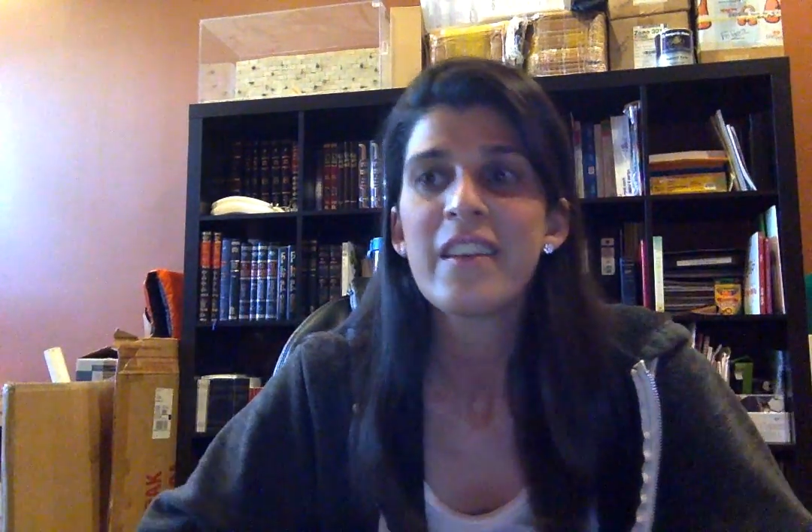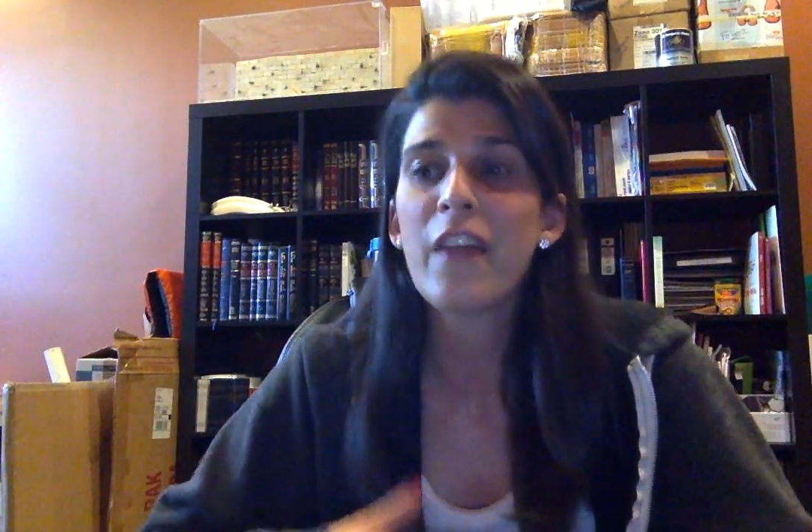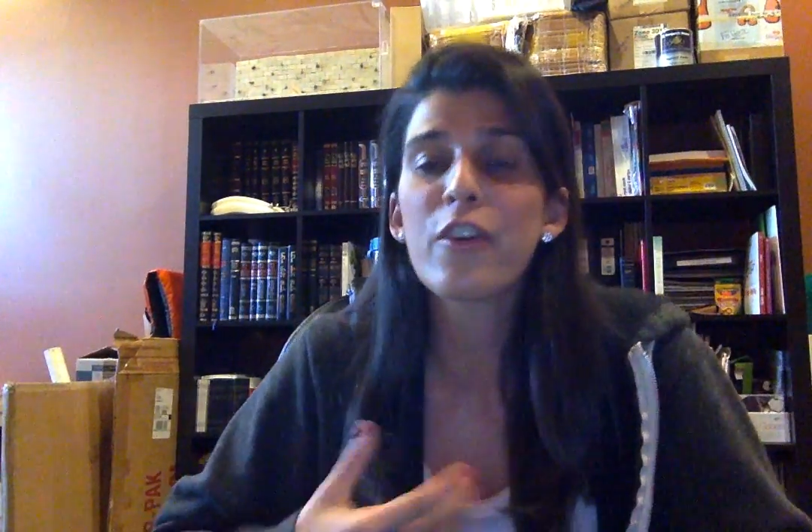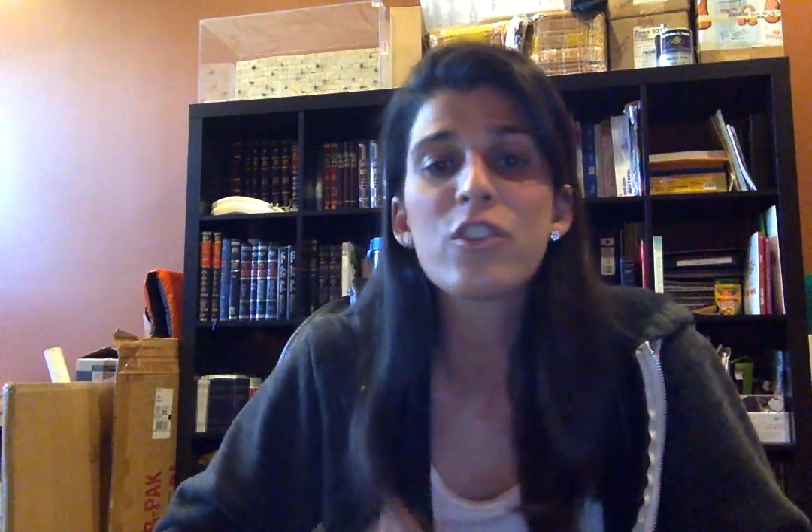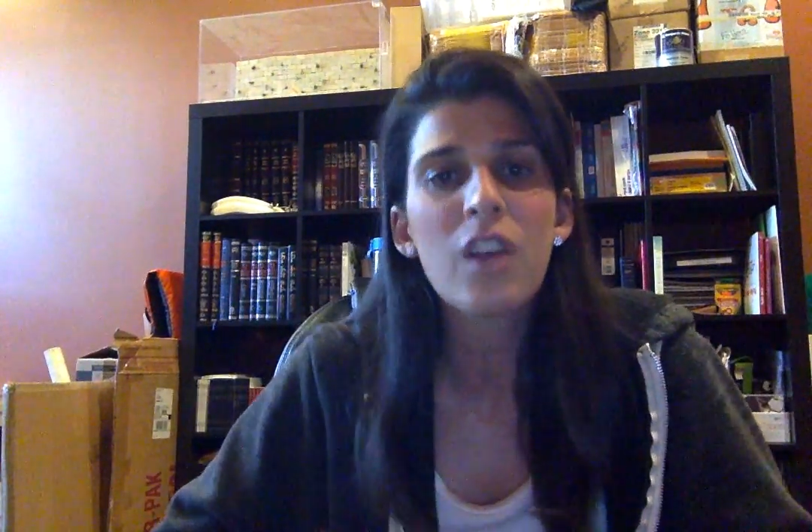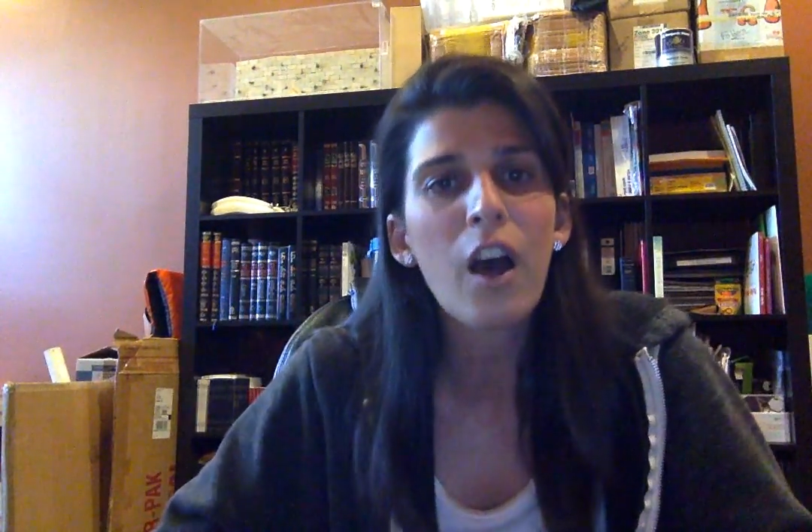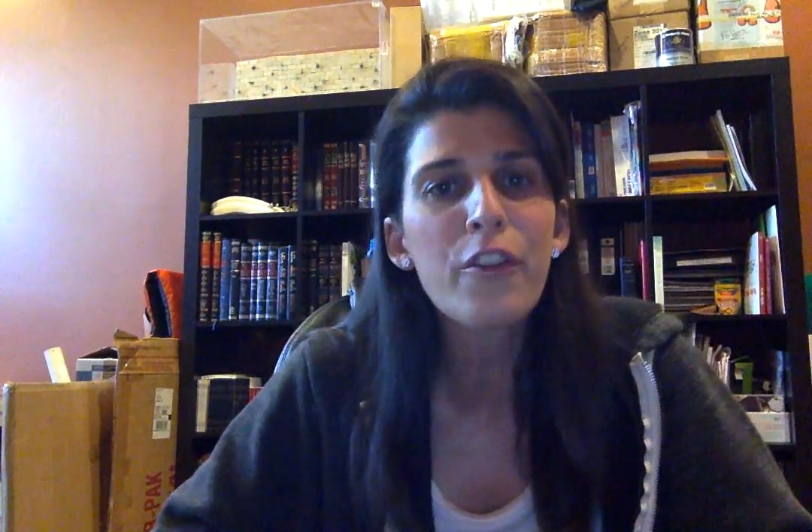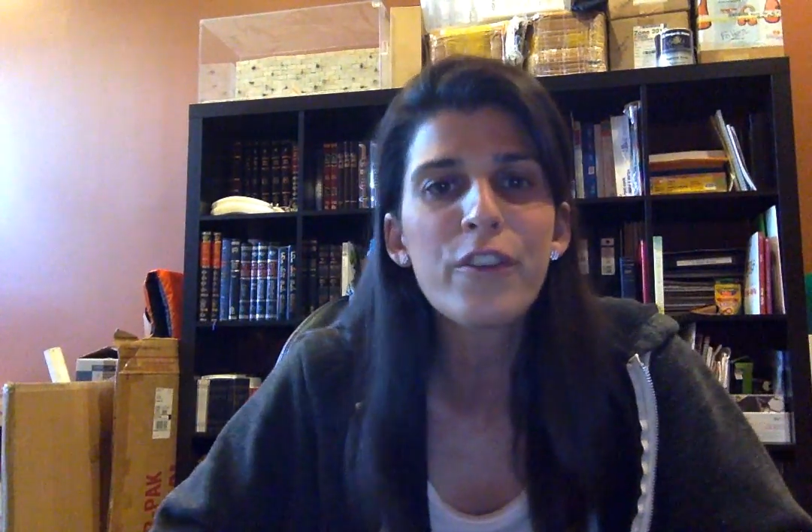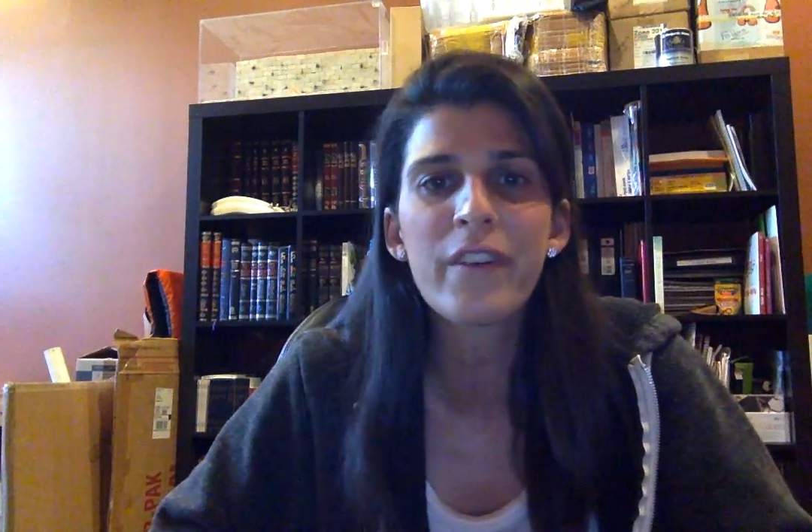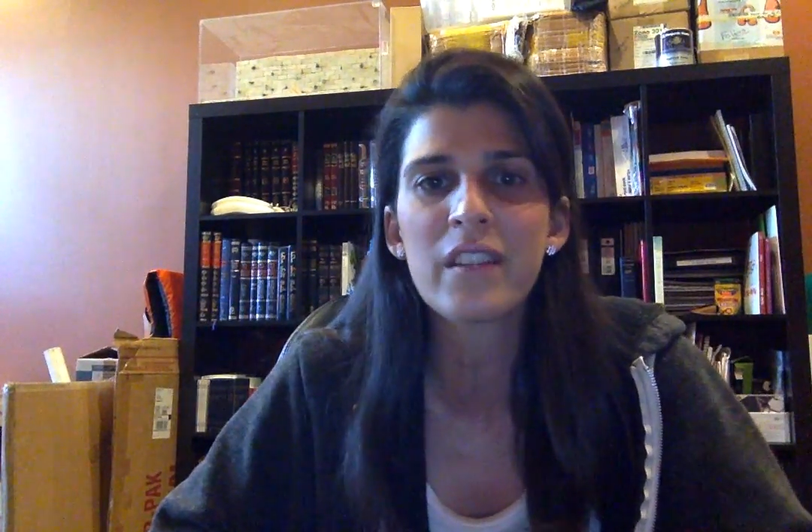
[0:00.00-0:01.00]
Now there's
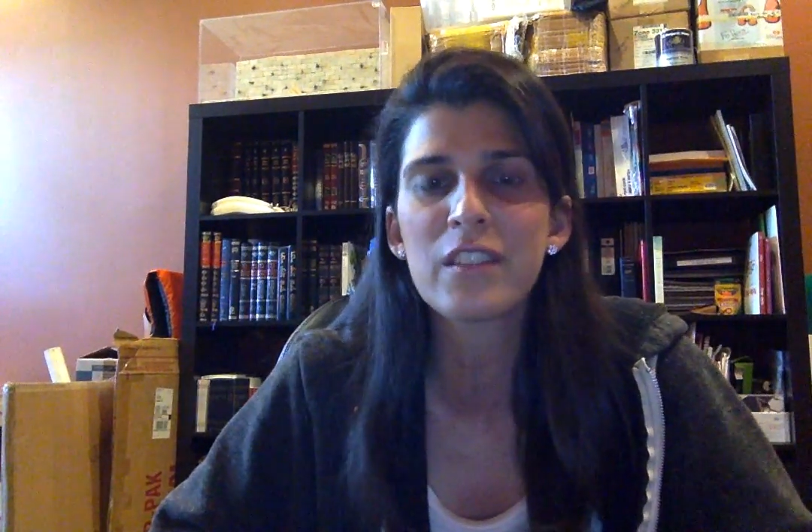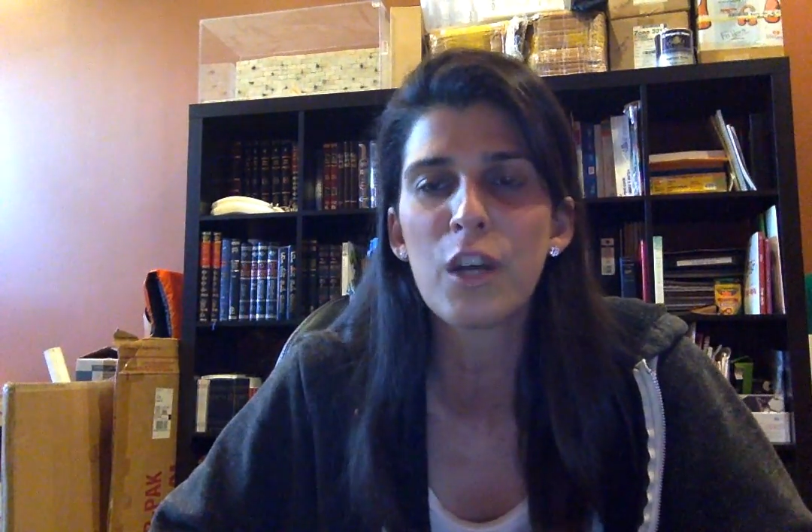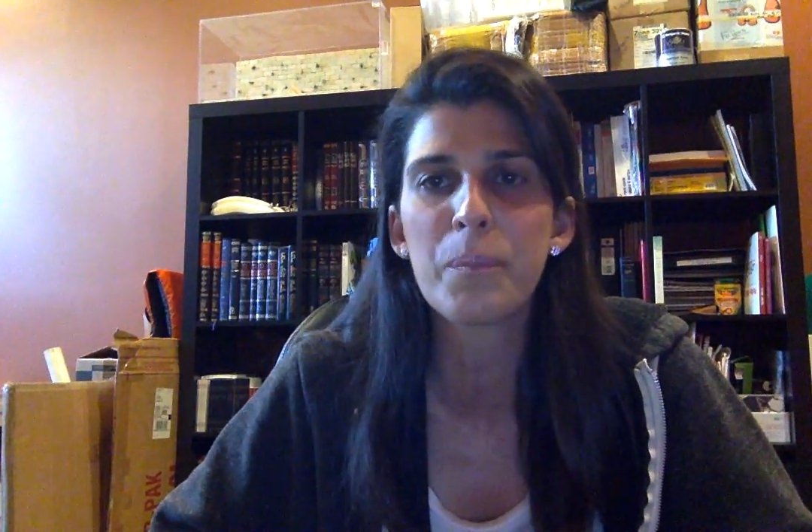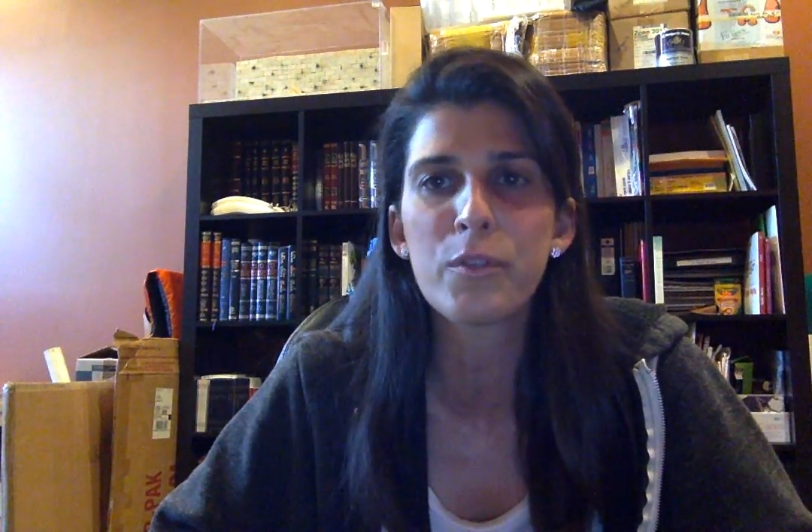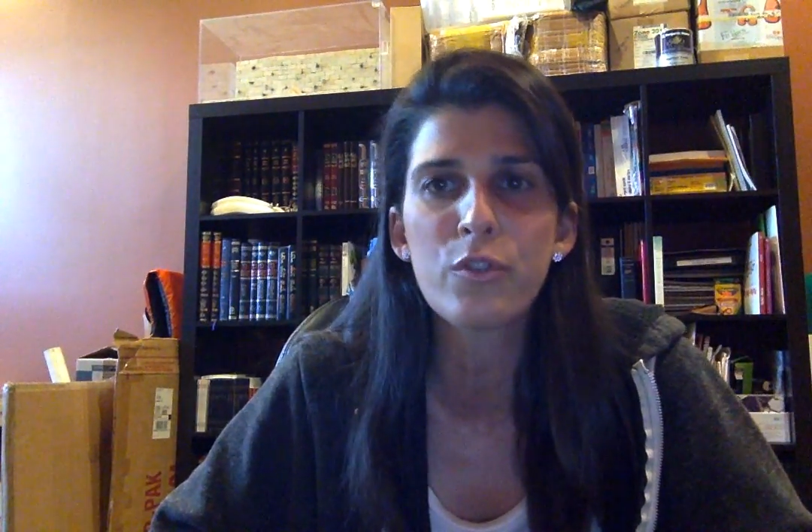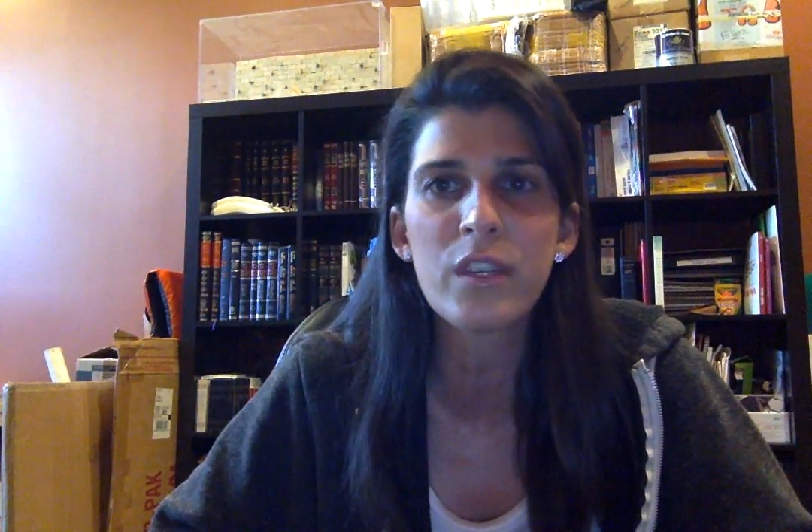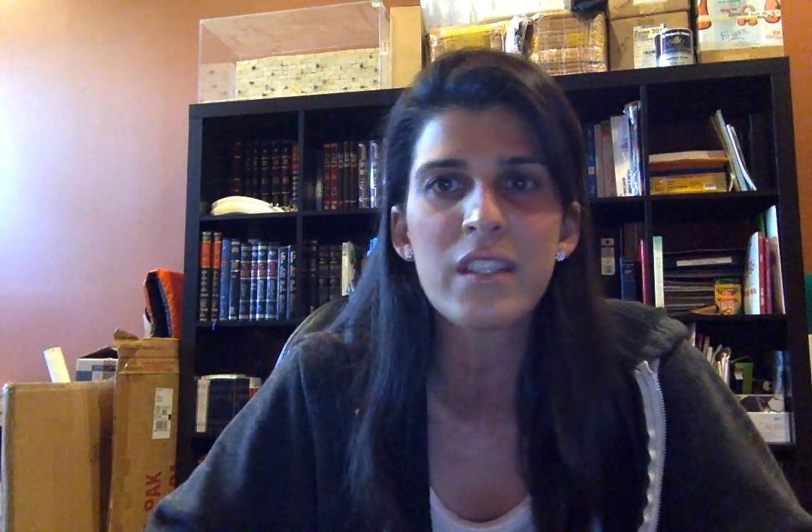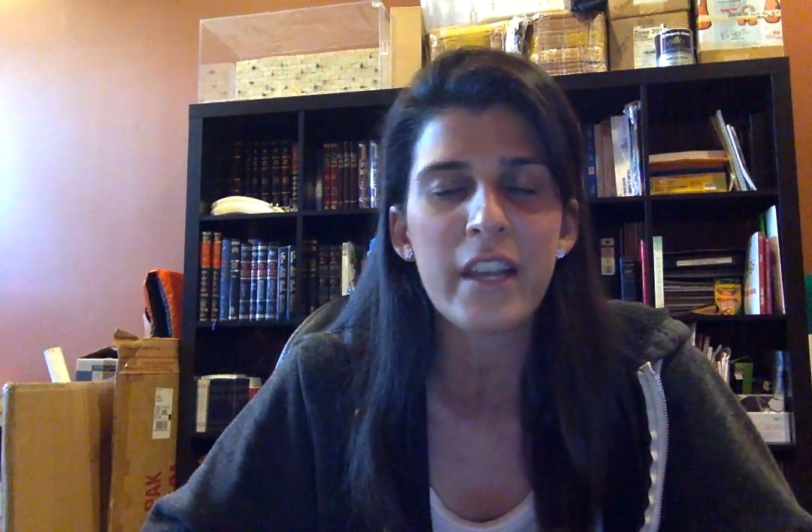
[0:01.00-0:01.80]
other volunteer opportunities